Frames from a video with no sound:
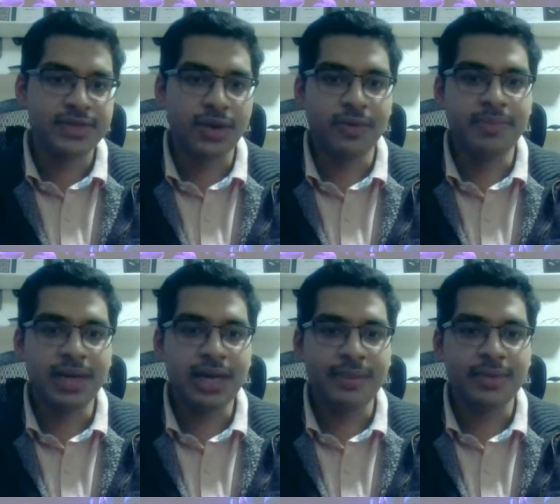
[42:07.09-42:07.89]
So
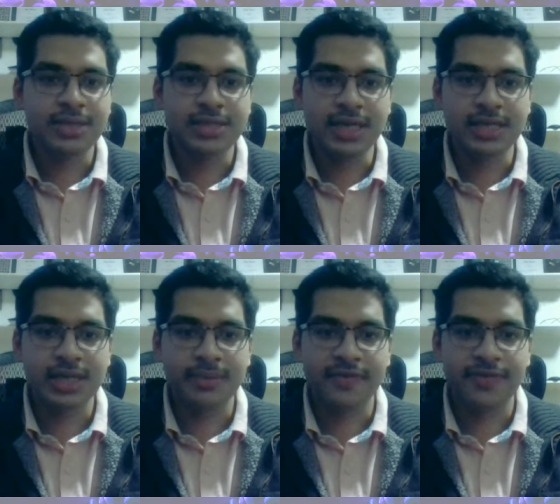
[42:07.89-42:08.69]
being able to see
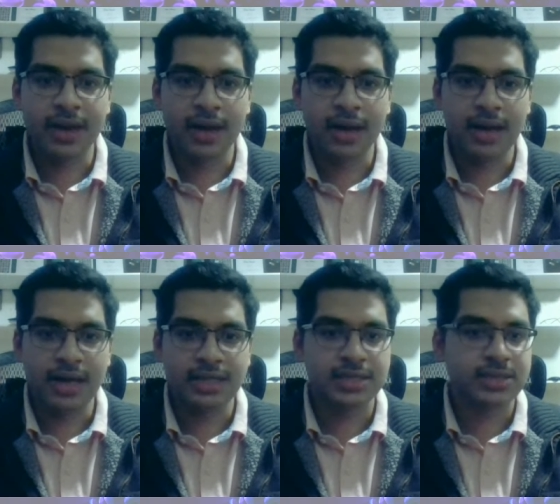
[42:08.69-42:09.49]
some of the
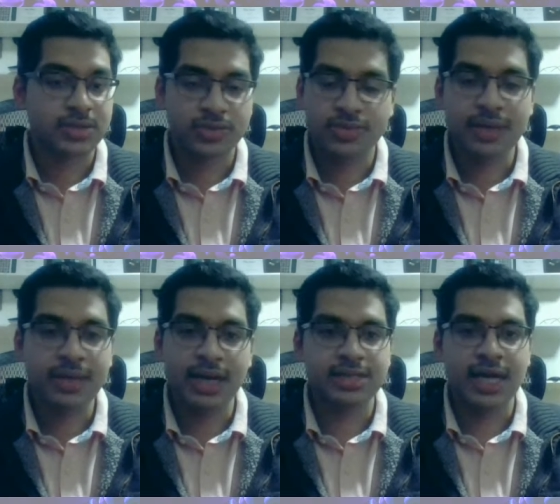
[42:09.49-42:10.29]

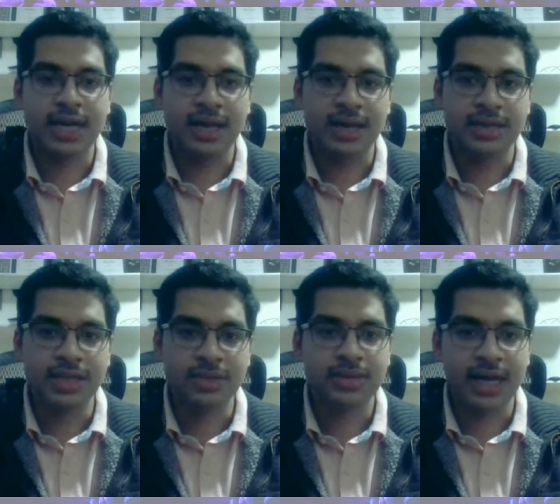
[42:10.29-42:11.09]
extremely exciting
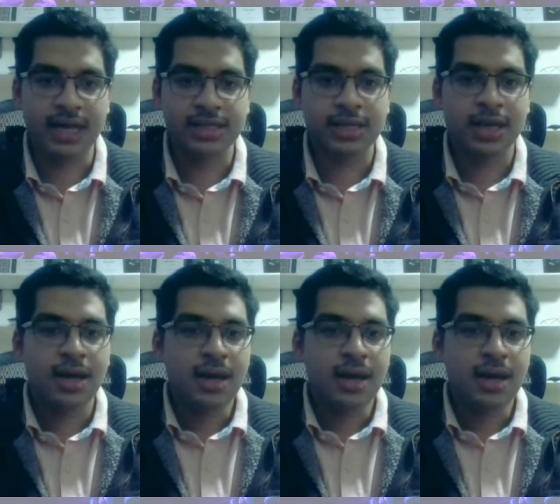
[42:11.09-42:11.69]
and new things